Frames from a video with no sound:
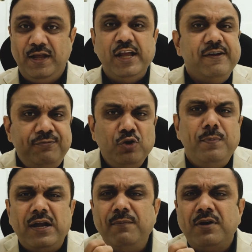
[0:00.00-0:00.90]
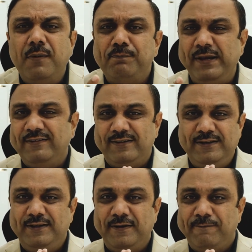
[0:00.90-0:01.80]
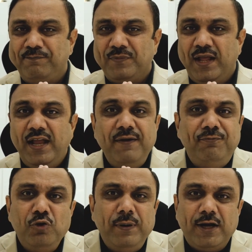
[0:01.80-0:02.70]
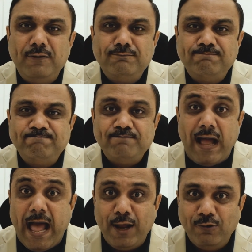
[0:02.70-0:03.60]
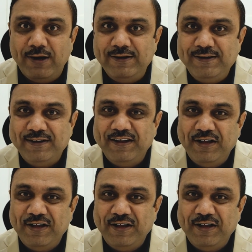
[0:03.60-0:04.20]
if you become complacent, if you become arrogant,